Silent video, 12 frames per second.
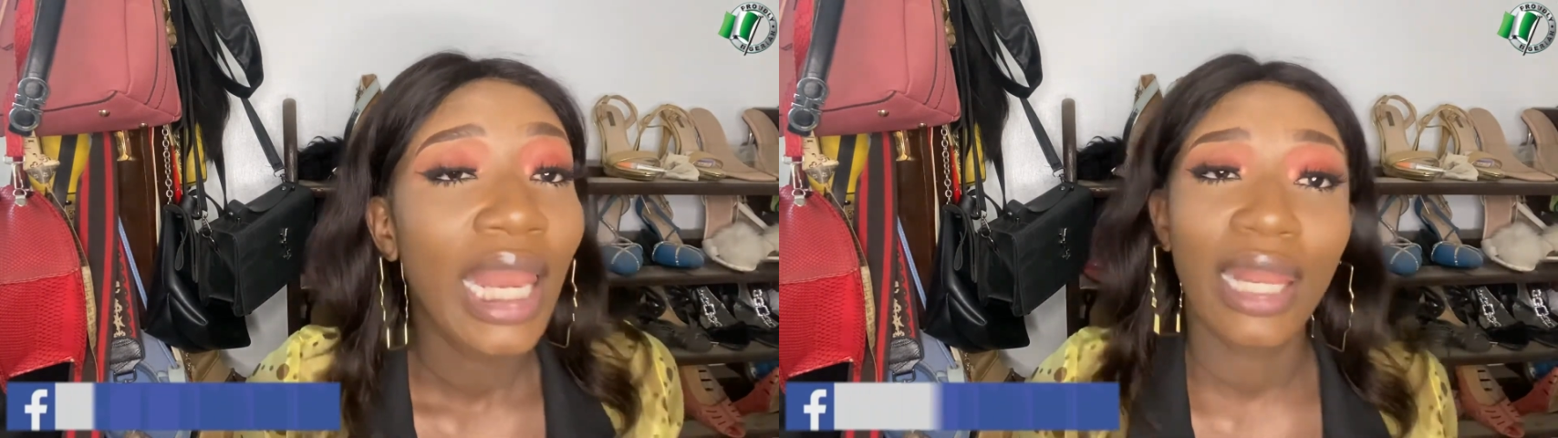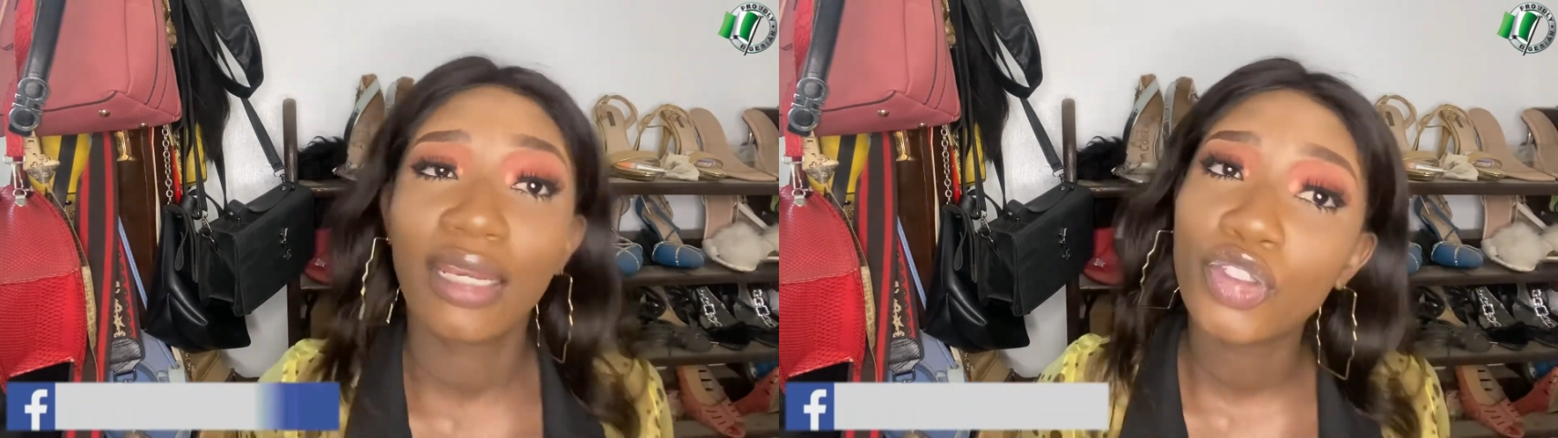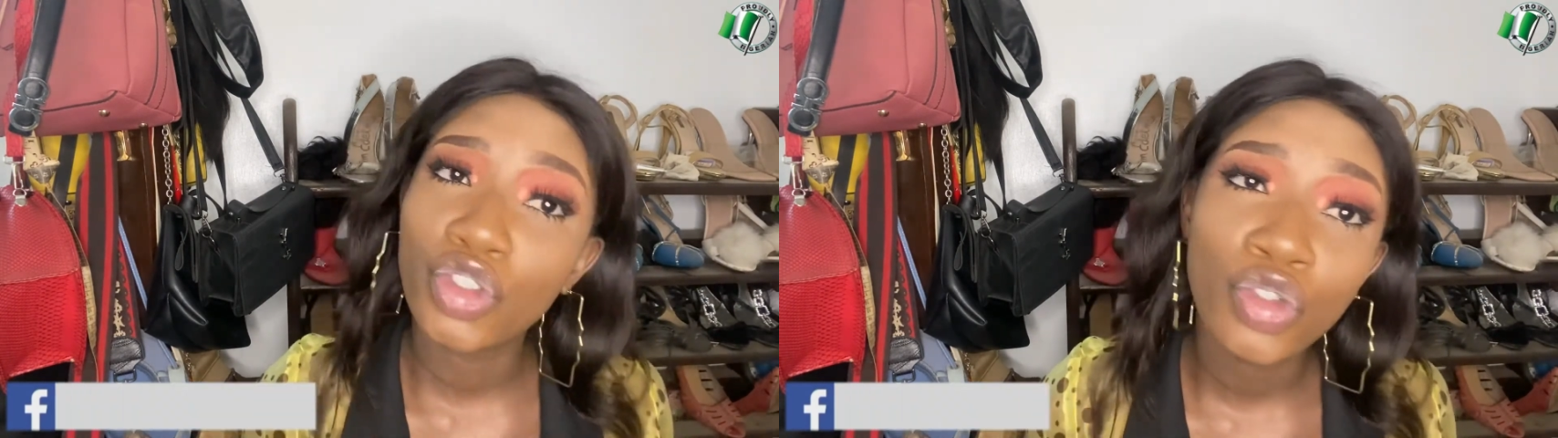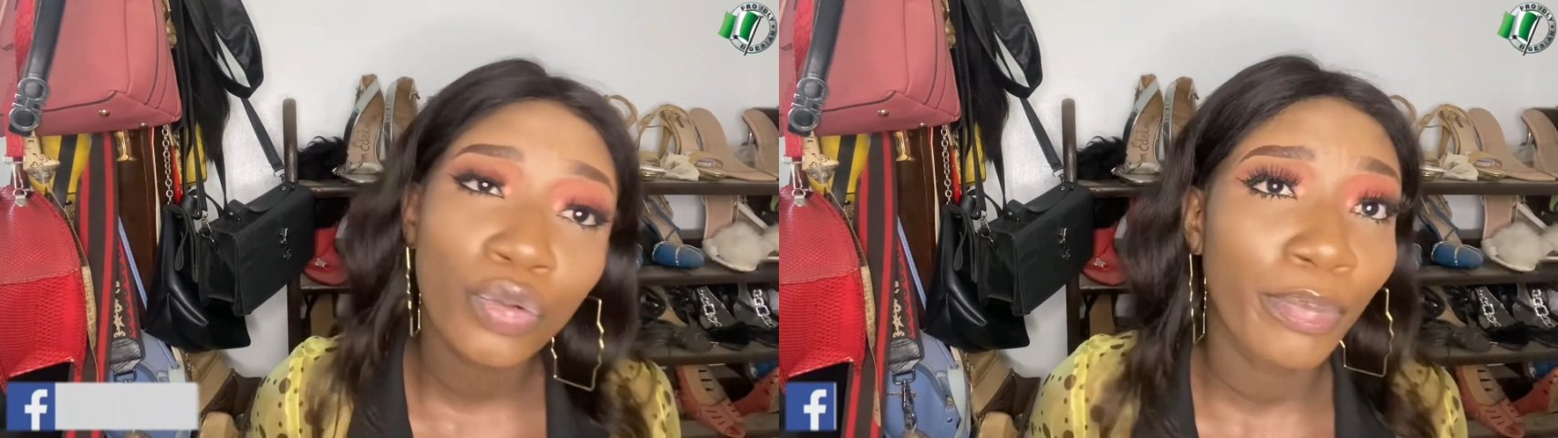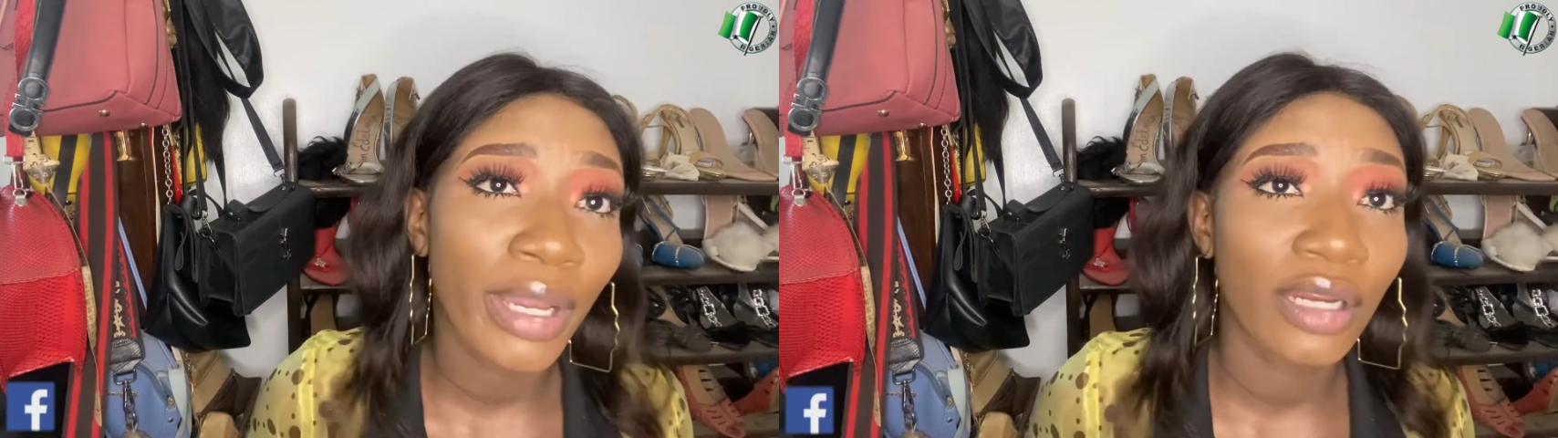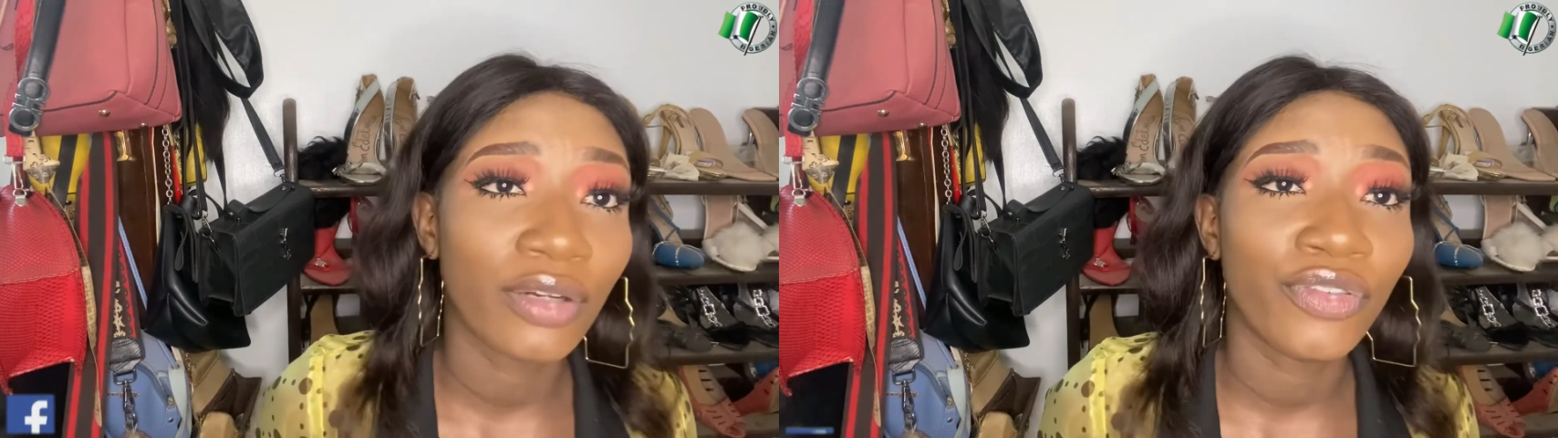Let us do
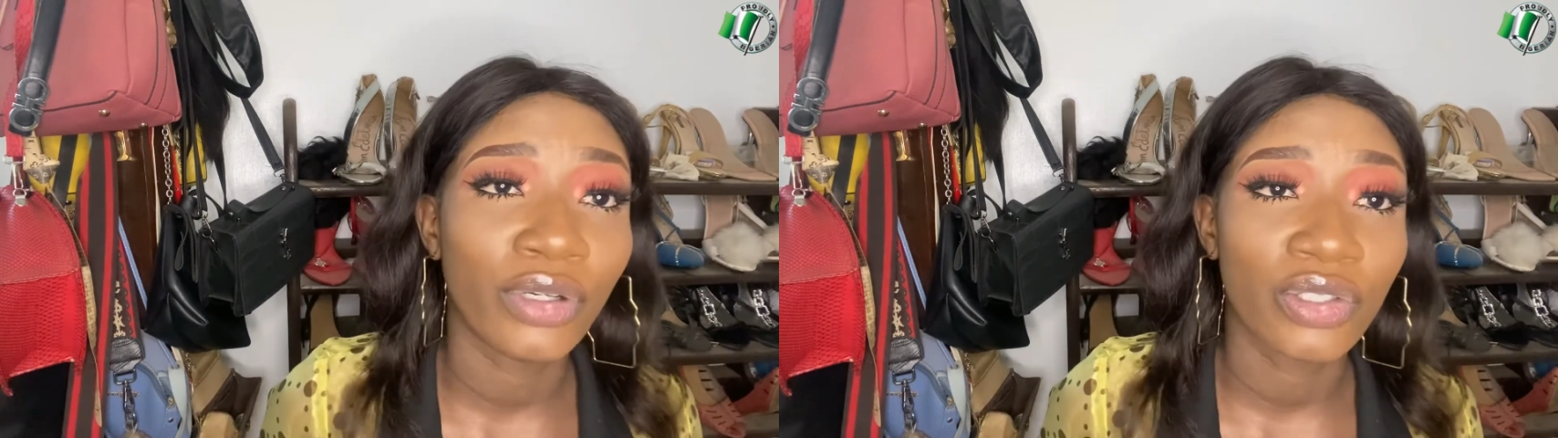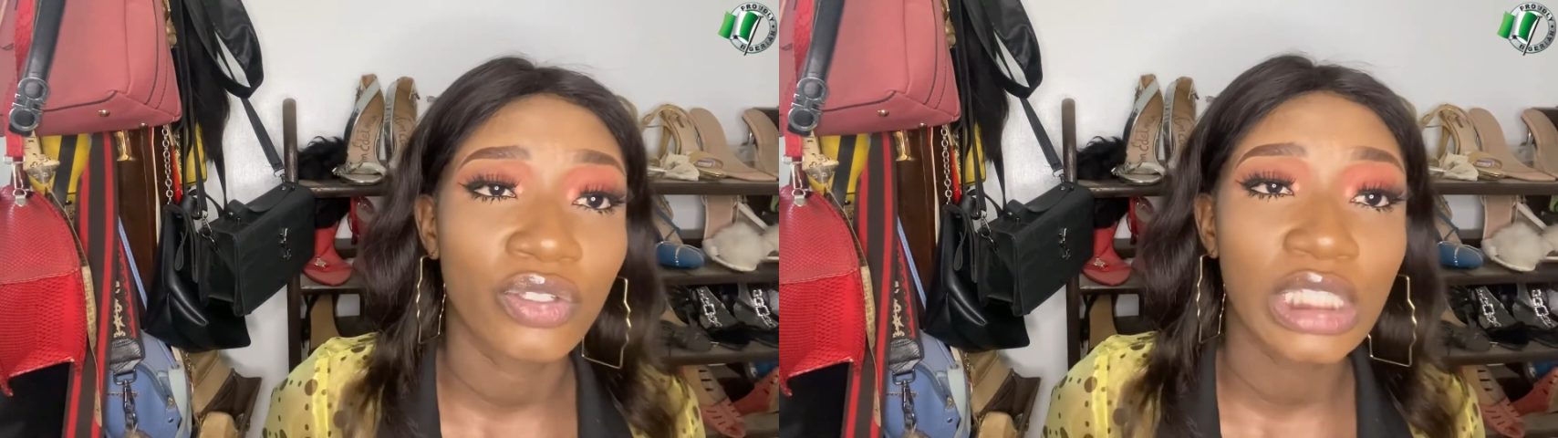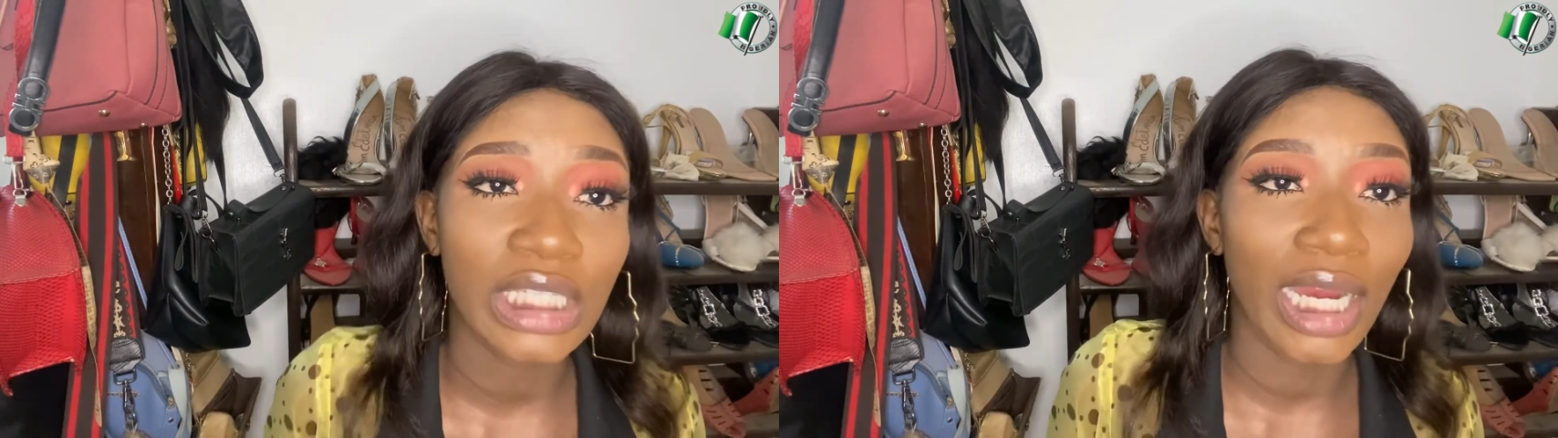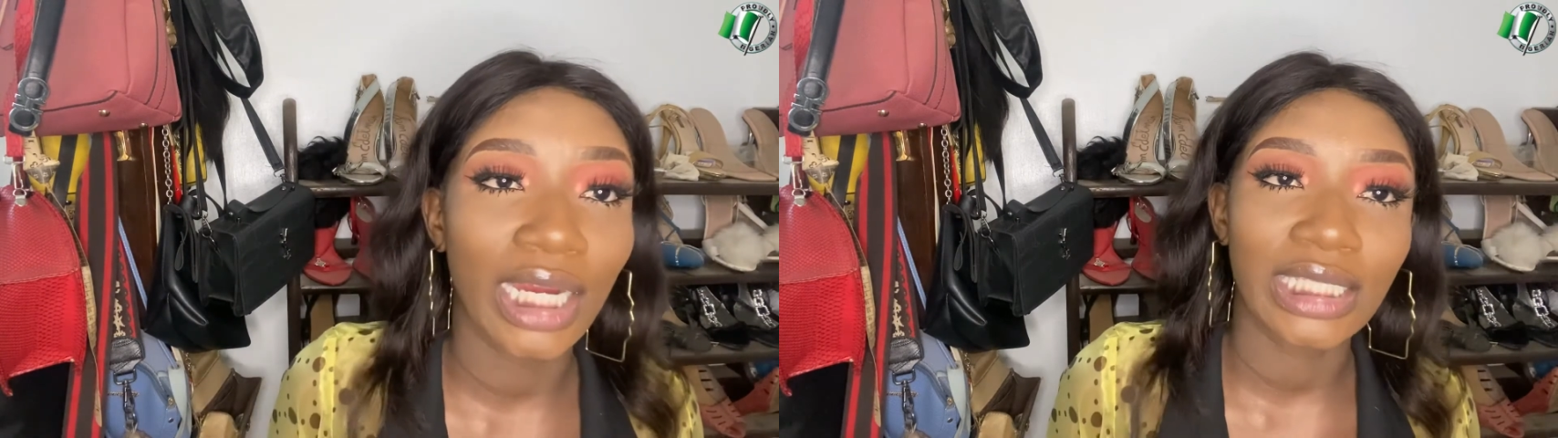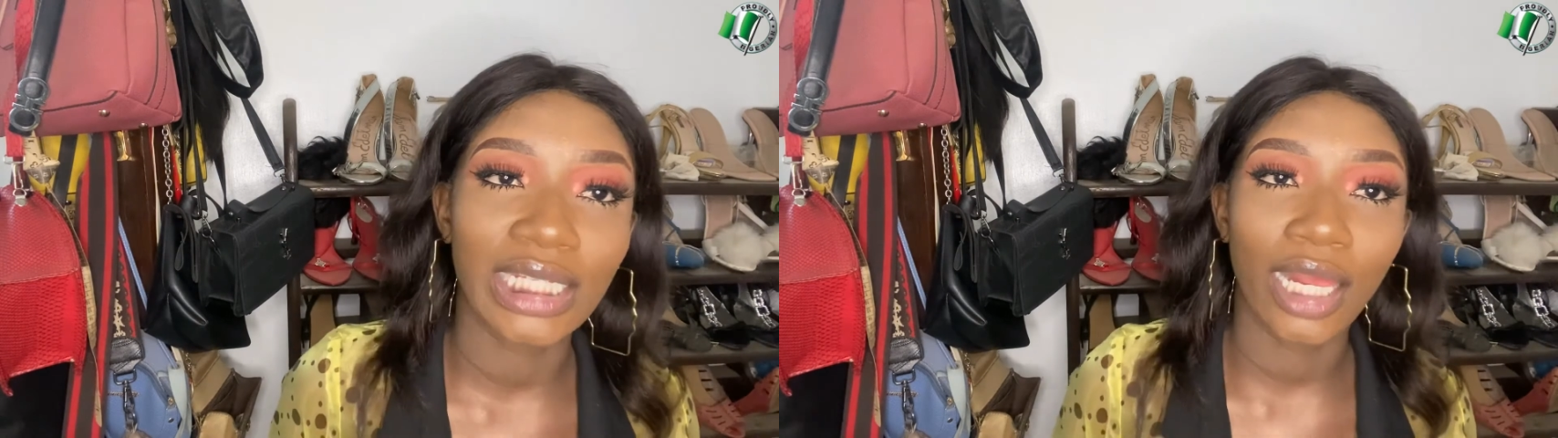better for the society.